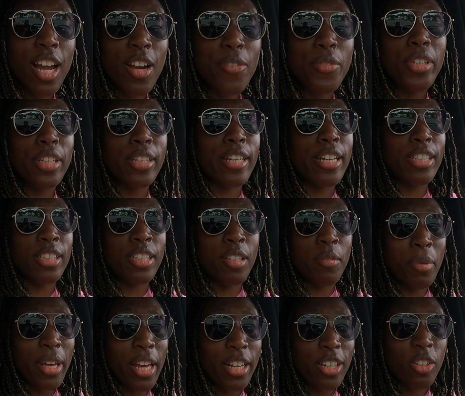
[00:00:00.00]
I really gotta
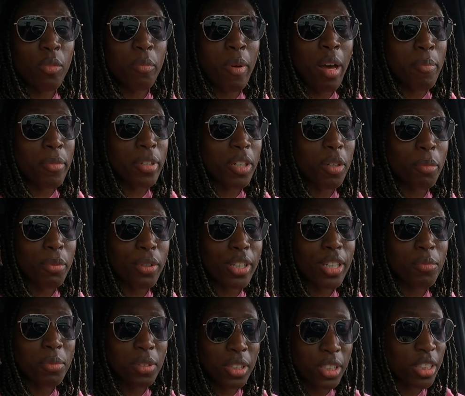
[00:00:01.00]
get back on my meal
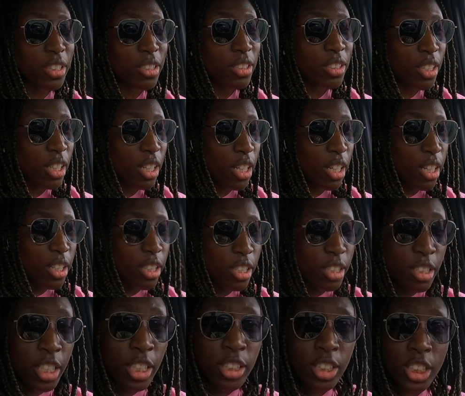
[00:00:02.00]
prep because
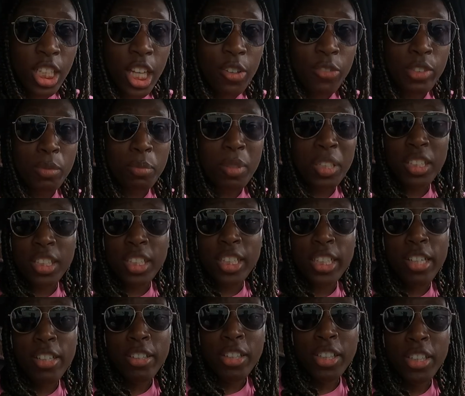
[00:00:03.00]
this stuff is meant to
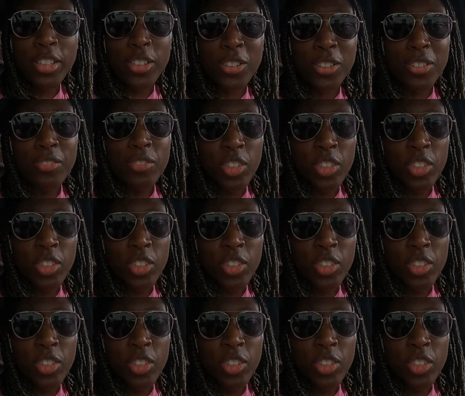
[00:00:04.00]
kill you.